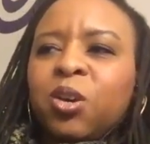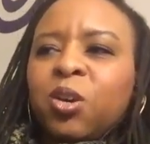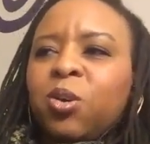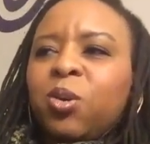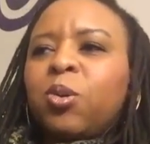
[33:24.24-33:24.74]

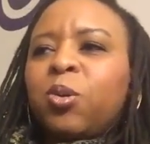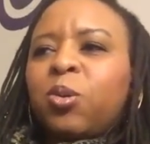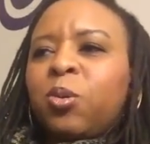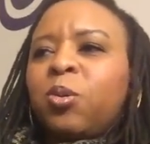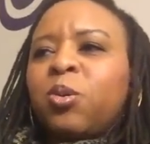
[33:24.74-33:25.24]

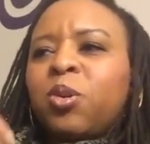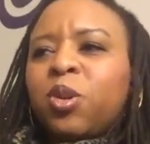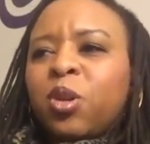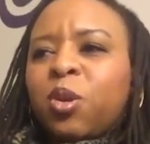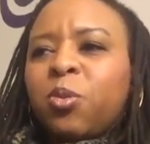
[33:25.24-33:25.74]
who,
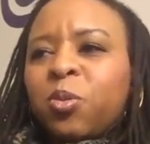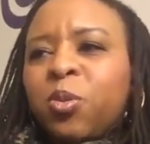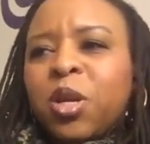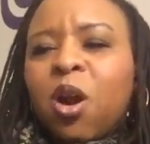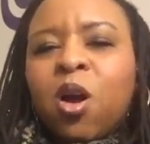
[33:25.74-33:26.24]

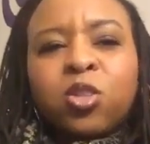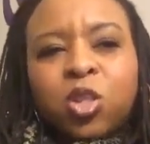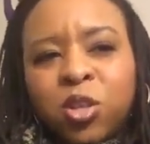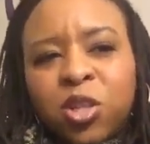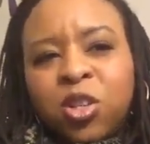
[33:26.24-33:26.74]
we all
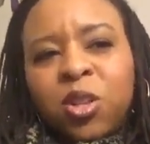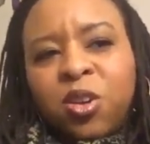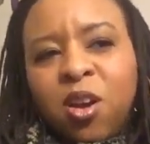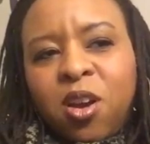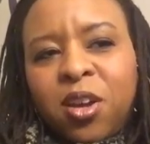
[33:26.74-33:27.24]
cheer each
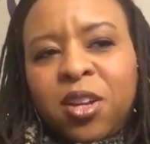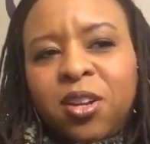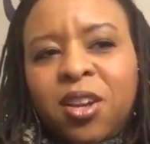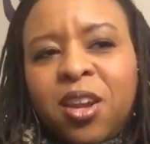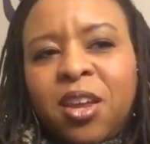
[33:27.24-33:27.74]
other on
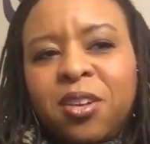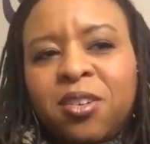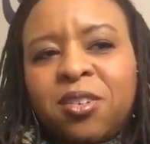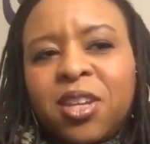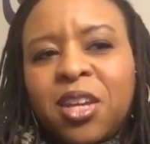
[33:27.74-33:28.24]

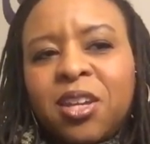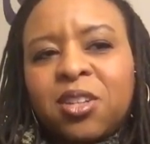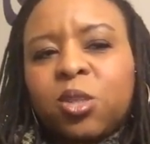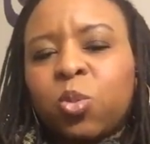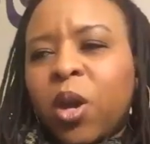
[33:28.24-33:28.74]
and get
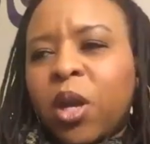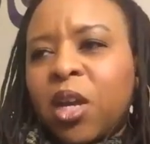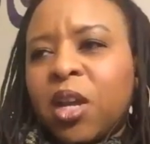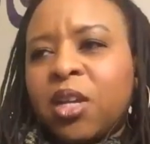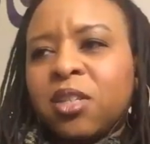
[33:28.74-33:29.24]

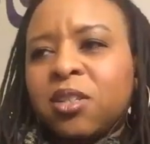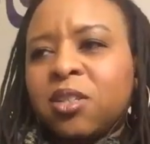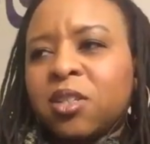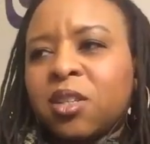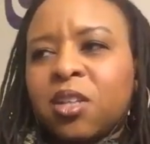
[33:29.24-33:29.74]
sweaty and
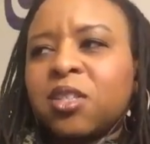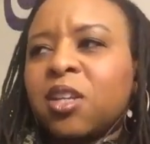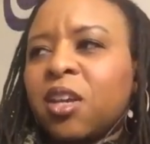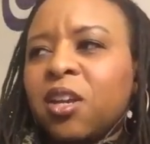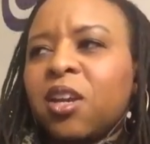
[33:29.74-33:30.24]

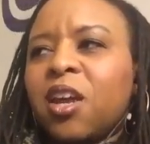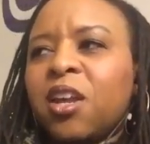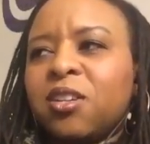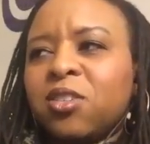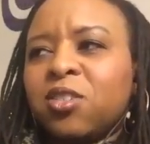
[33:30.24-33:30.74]
disgusting
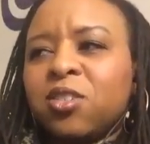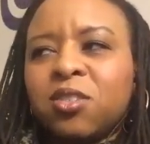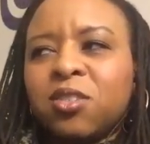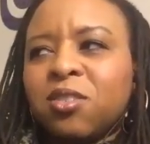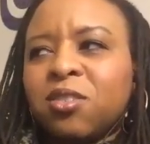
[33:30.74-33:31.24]
and
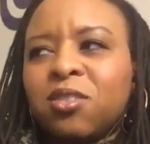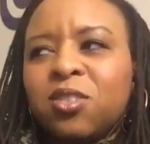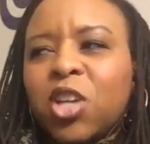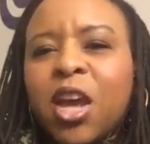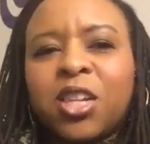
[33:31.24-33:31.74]

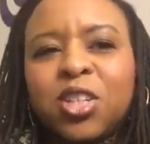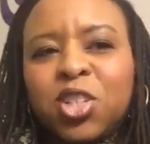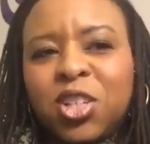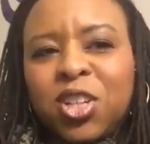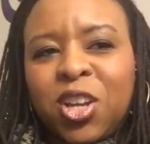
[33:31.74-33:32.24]

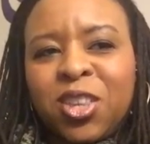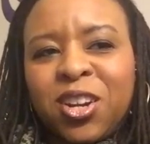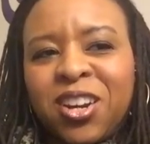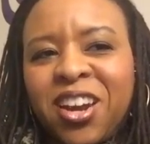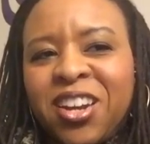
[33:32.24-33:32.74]
challenge each
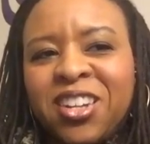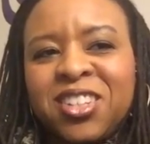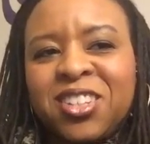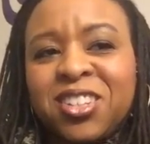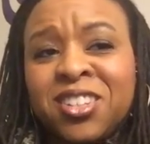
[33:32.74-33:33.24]
other. And
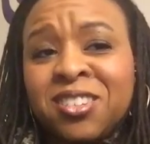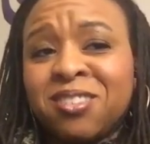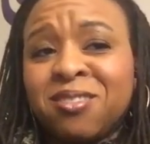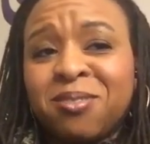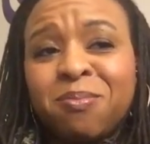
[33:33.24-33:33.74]
it's just
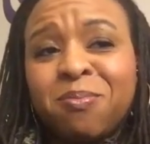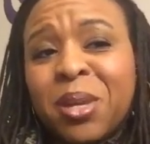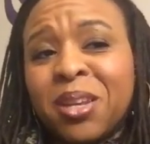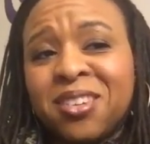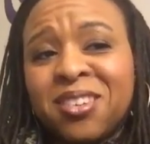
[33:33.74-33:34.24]

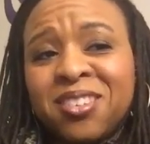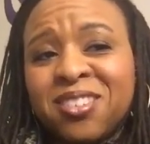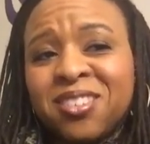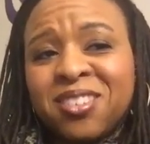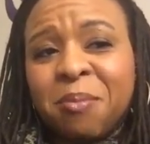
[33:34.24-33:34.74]
been
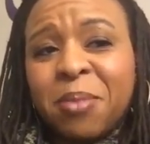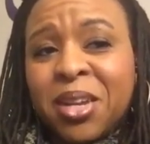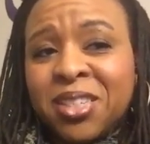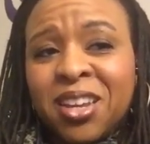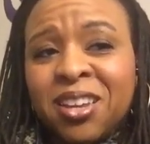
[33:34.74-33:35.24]

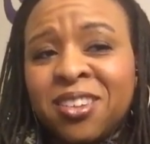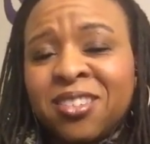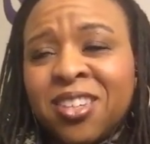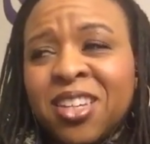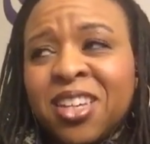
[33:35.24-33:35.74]
amazing.